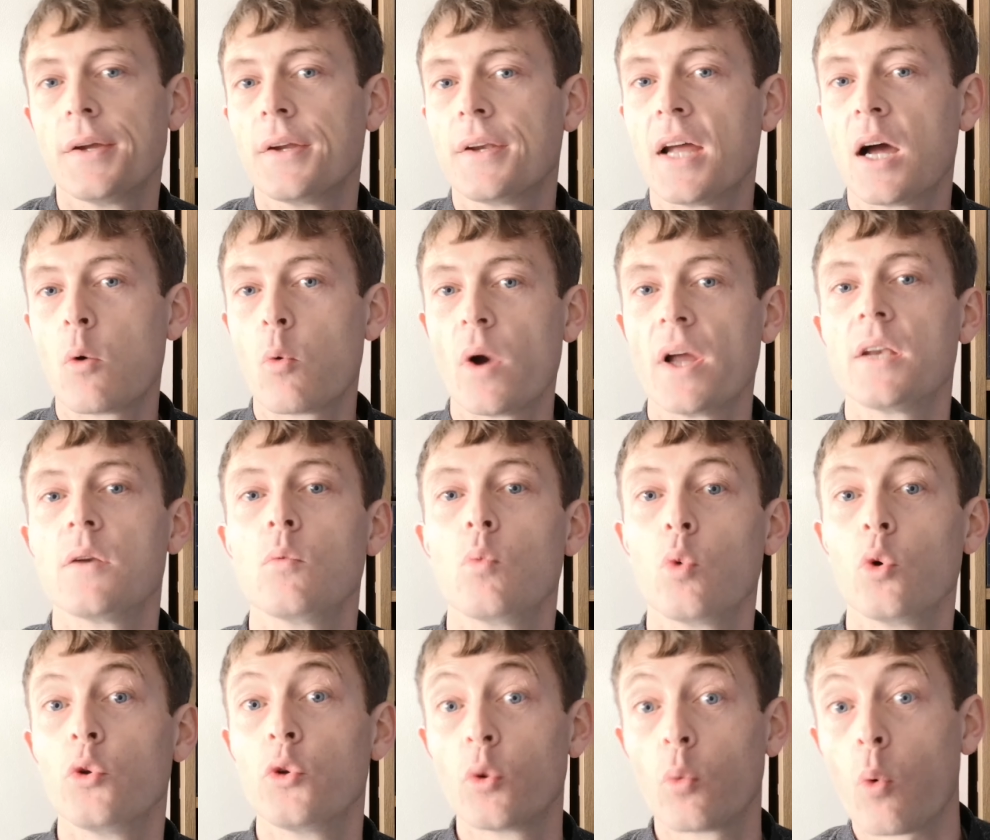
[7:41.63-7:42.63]
Now, when
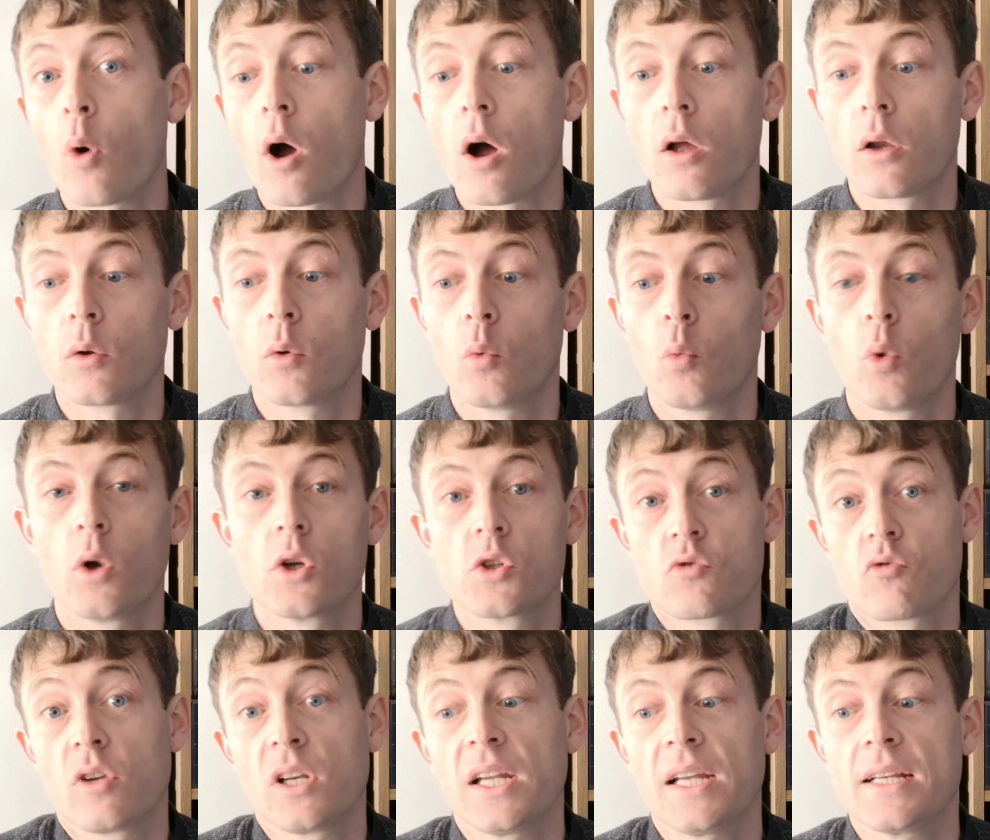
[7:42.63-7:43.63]
Wonderwall
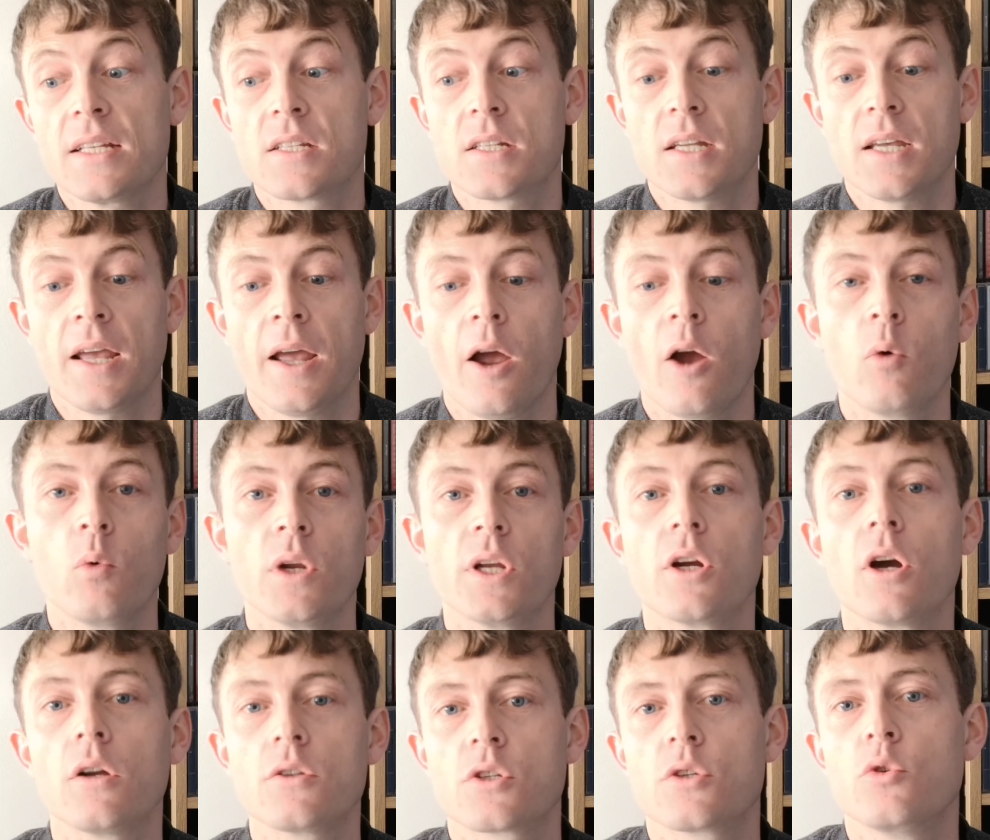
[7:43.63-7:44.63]
was released, it only
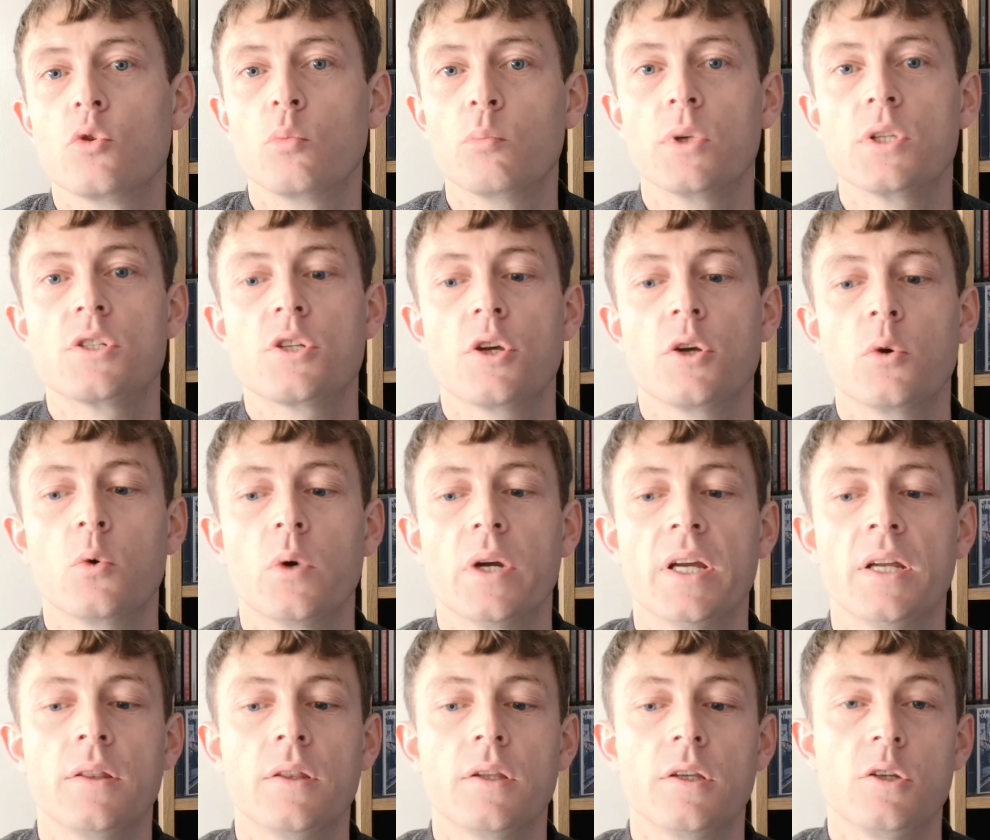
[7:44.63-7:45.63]
got to number 2
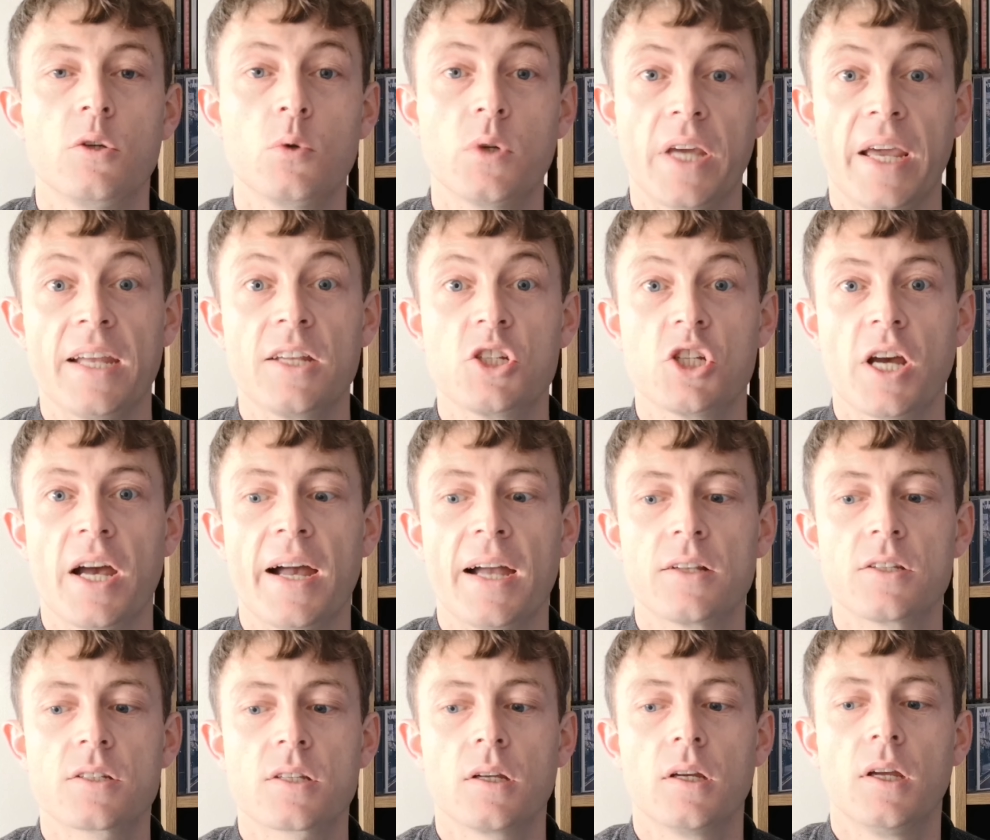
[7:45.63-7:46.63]
in the UK
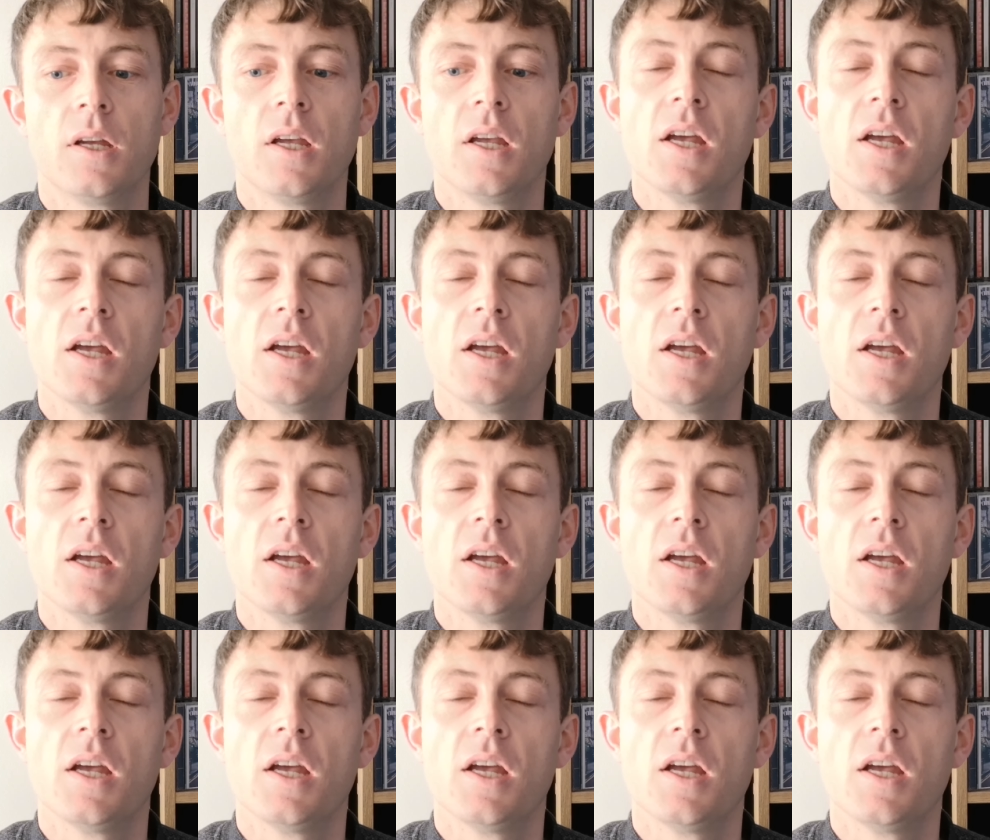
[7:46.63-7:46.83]
charts,